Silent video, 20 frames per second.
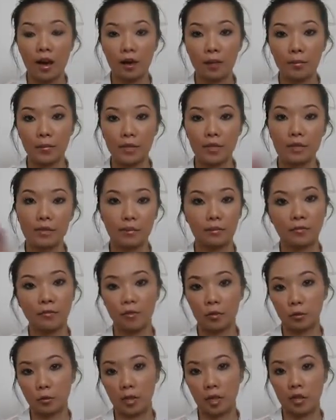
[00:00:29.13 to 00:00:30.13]
because I'm
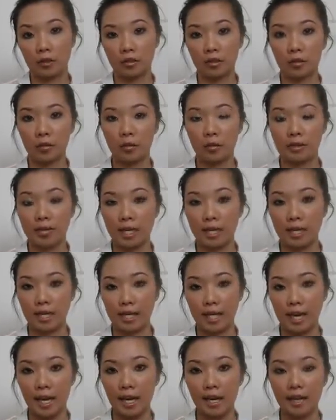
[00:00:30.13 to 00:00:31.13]
filming on, a tiny
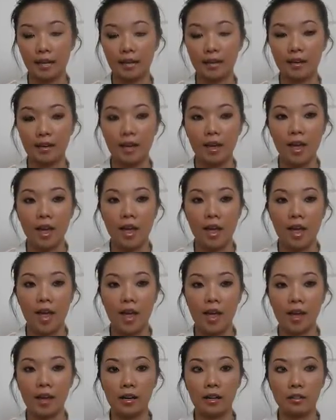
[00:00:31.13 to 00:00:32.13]
Canon,
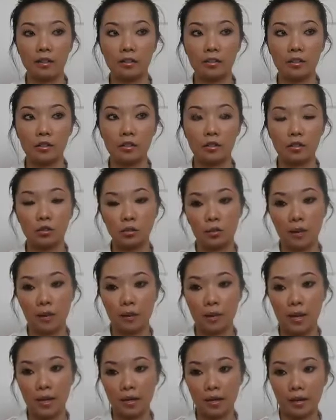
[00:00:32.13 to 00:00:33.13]
and to do my
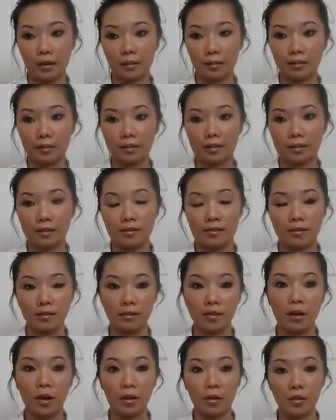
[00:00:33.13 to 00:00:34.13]
makeup because,
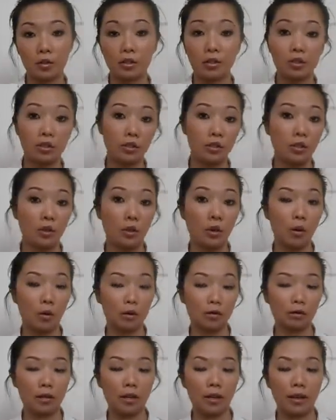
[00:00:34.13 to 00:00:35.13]
I usually
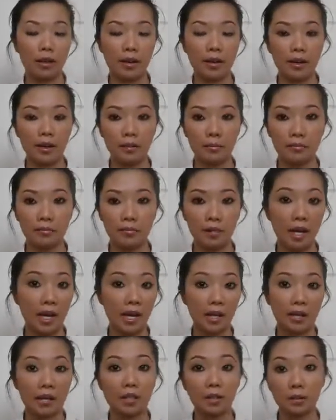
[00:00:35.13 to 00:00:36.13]
hold a
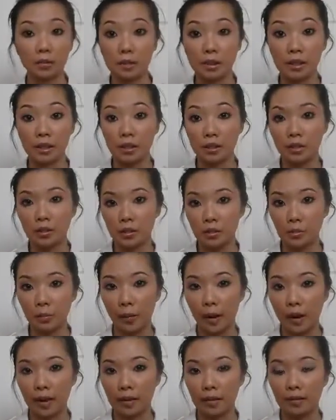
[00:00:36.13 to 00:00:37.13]
handheld mirror to do
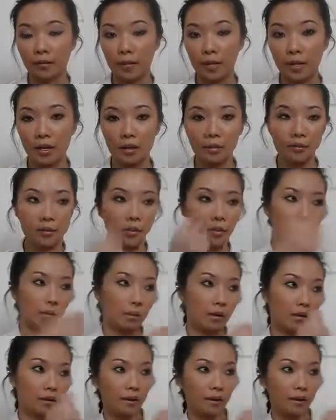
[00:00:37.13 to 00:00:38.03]
my makeup, so,